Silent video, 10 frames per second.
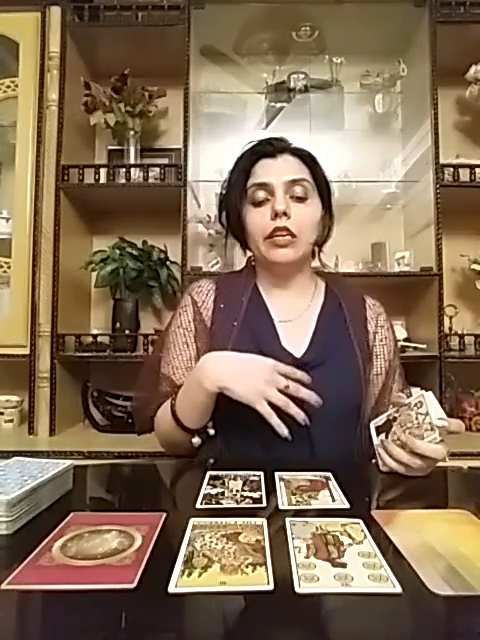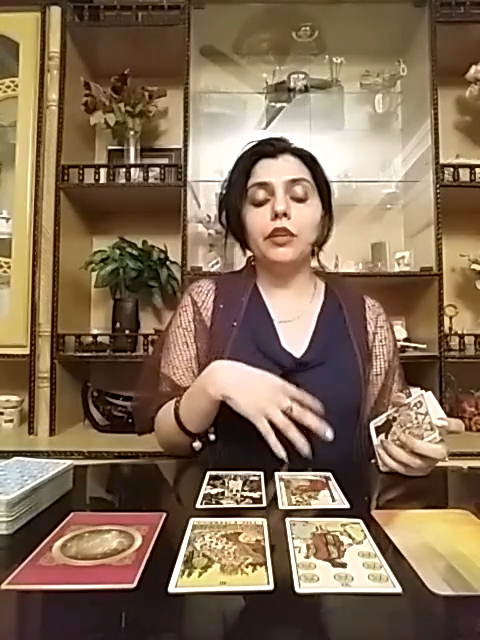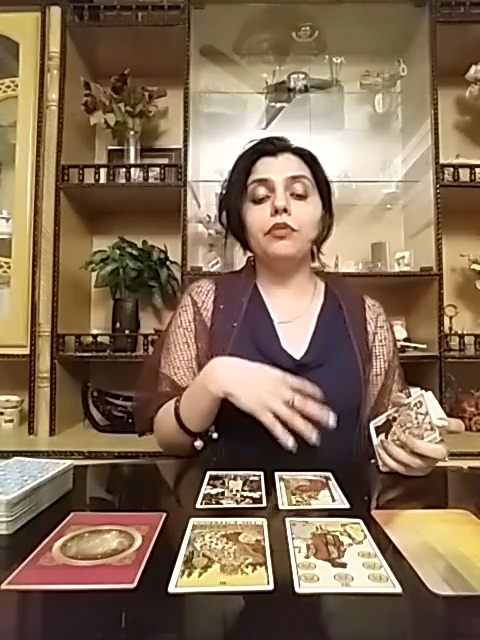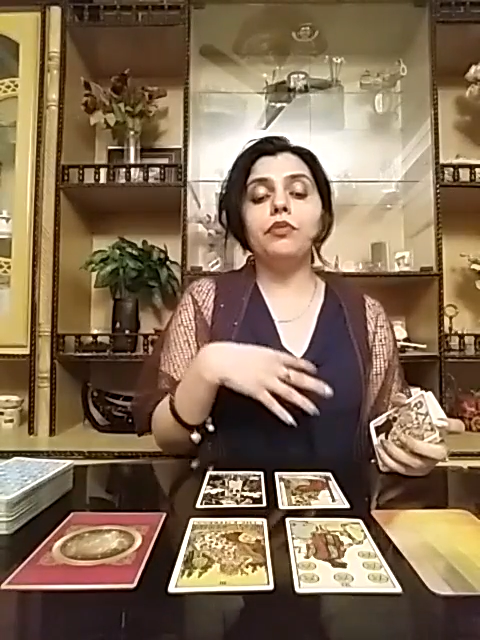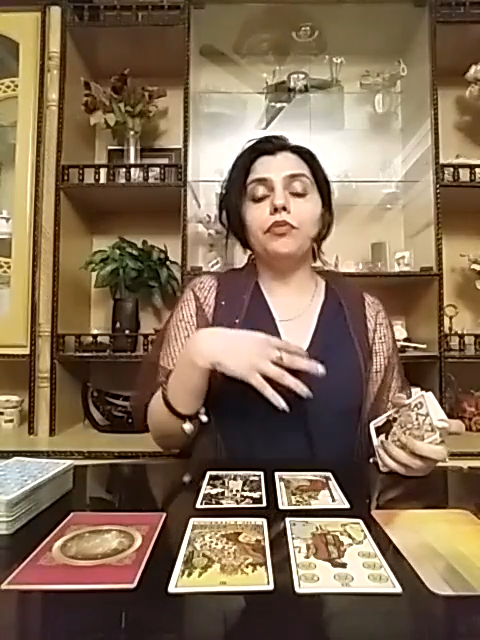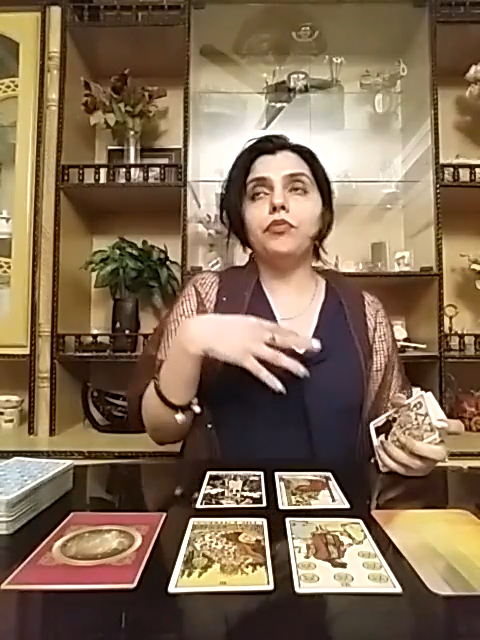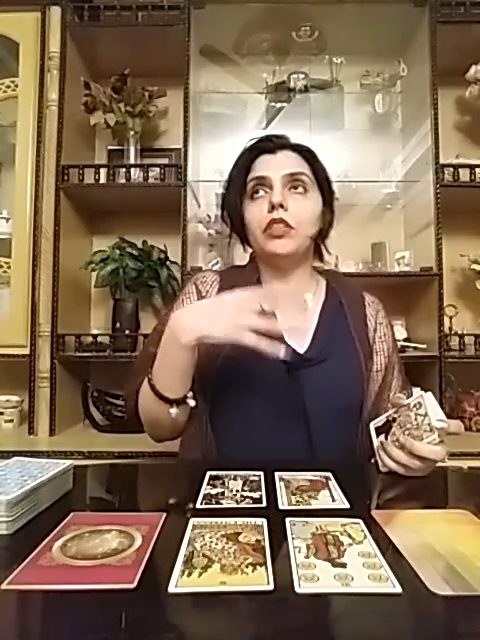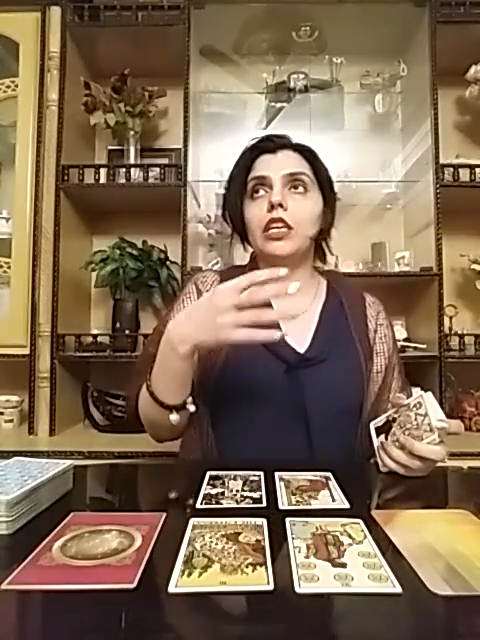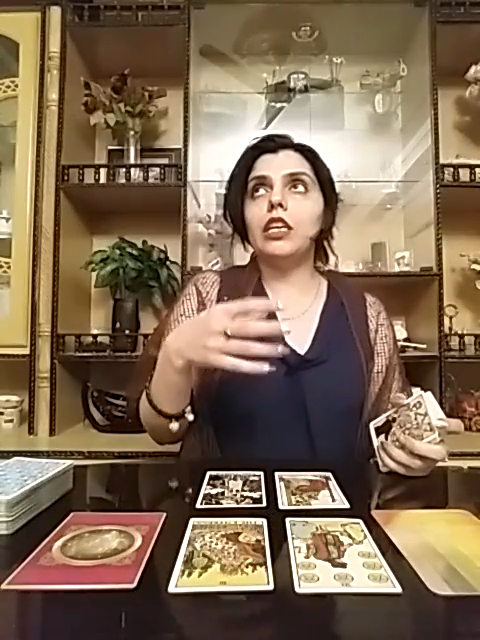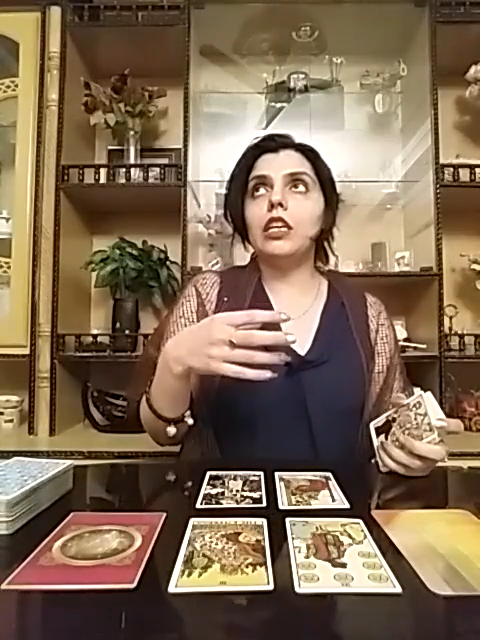If
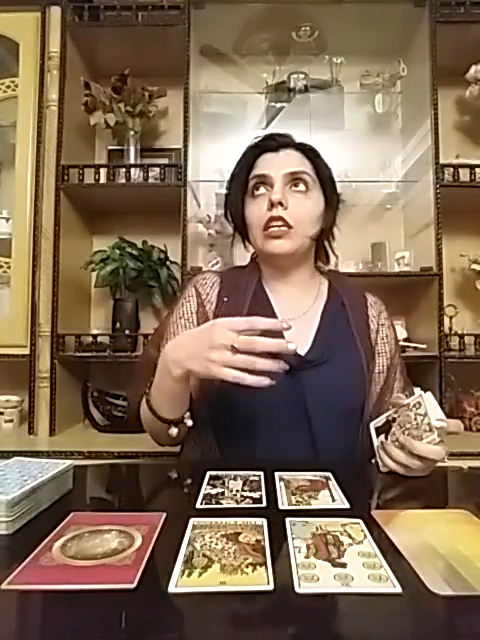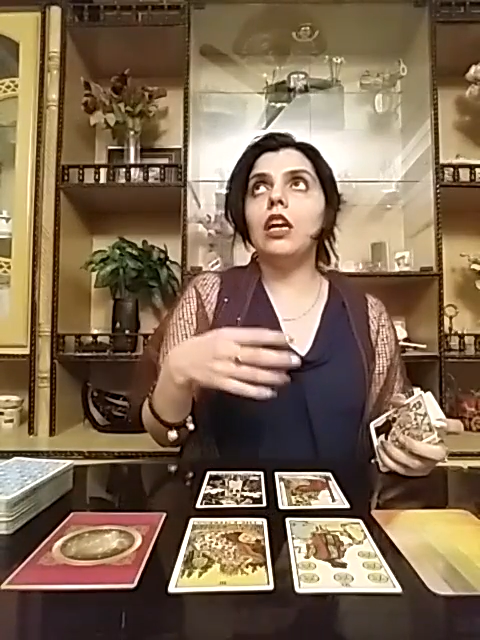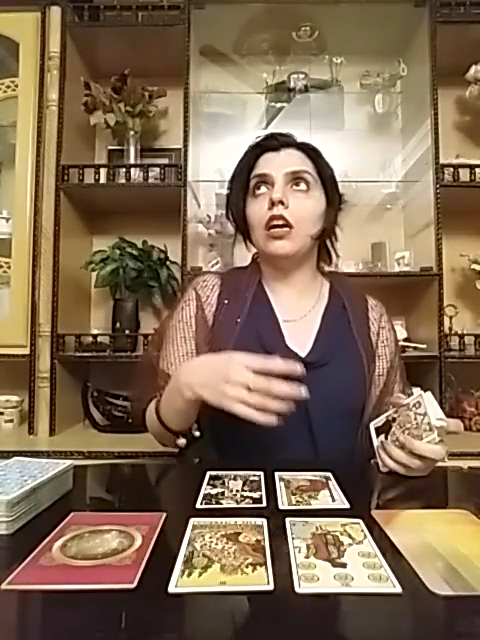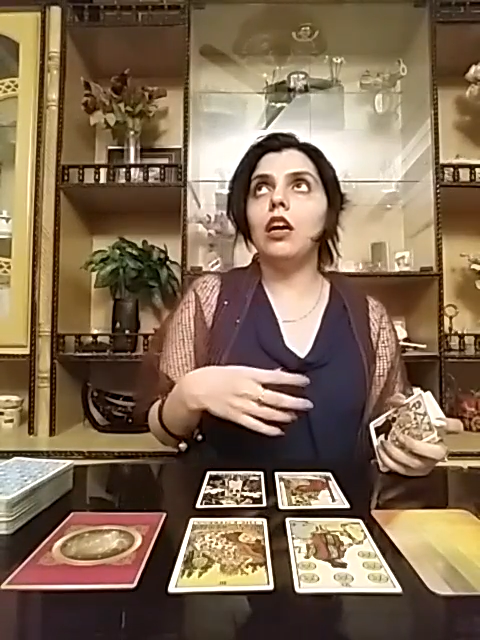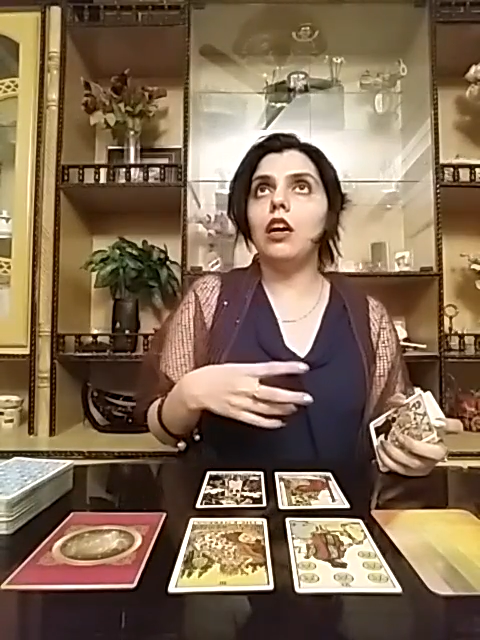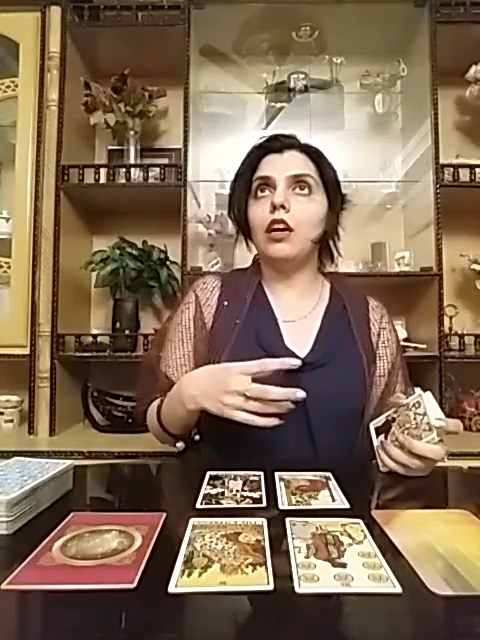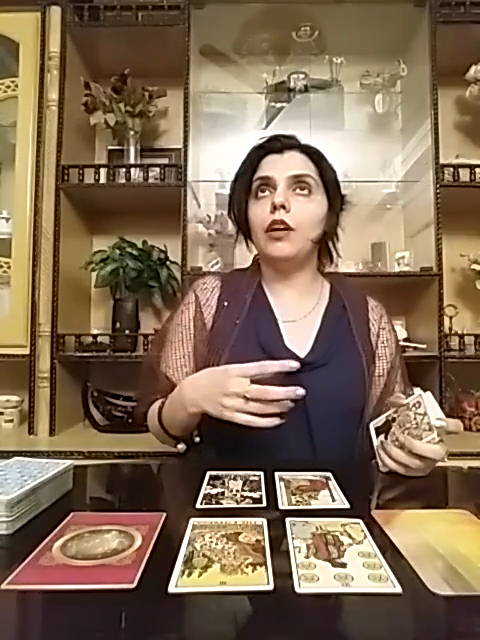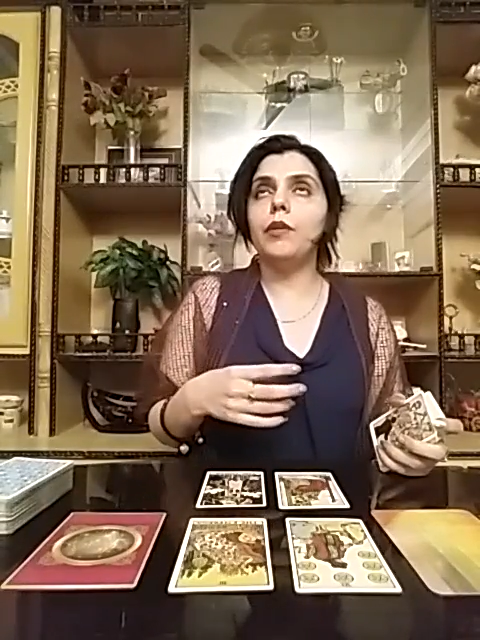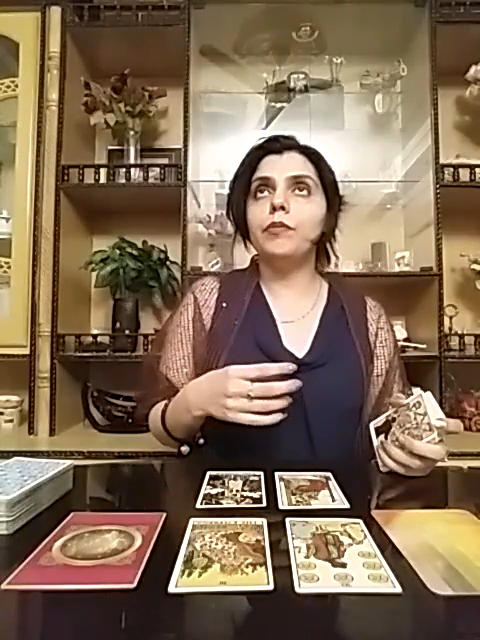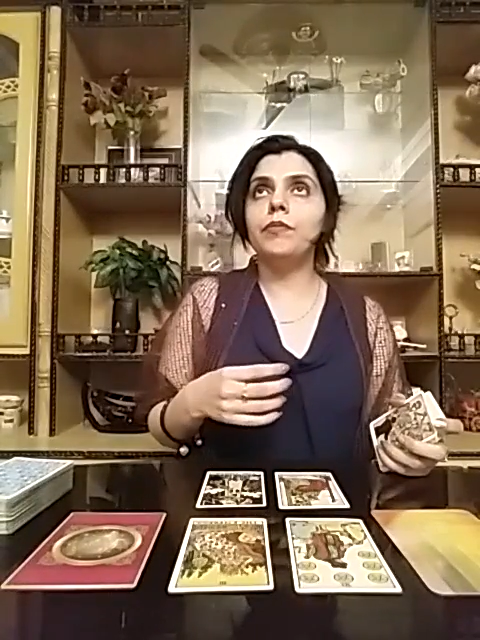they
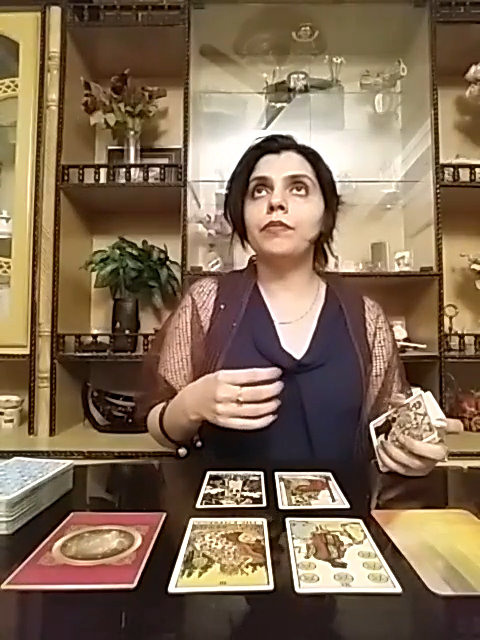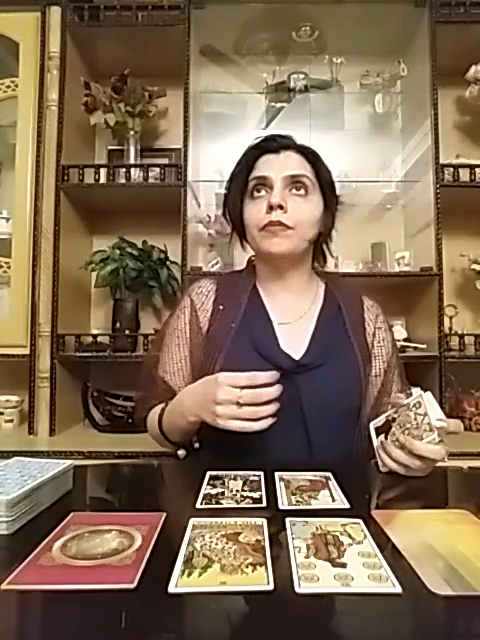let